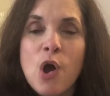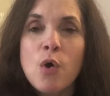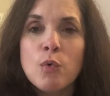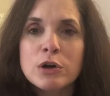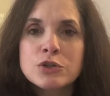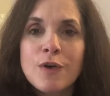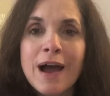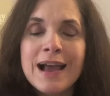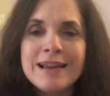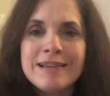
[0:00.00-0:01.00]
We're
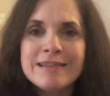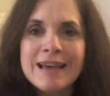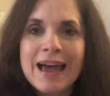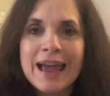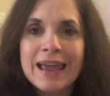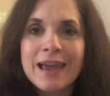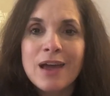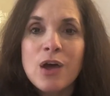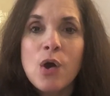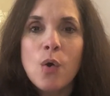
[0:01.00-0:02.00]
trying to say
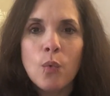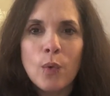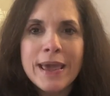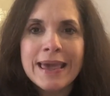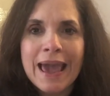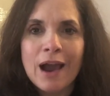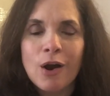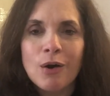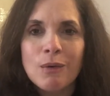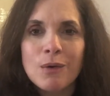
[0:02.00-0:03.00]
we
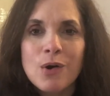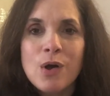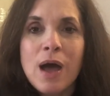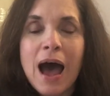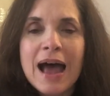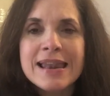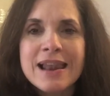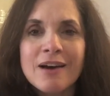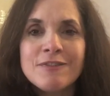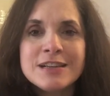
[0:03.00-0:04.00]
care.
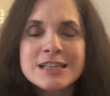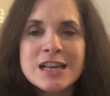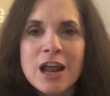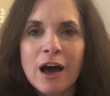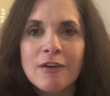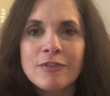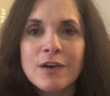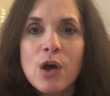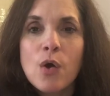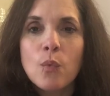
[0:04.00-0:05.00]
Enough is enough.
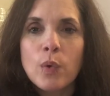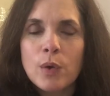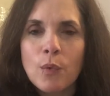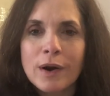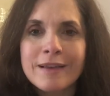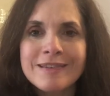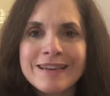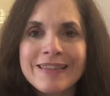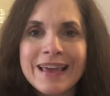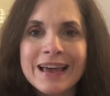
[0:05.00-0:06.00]
We want to see
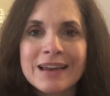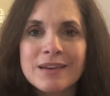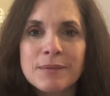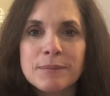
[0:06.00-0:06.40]
the end.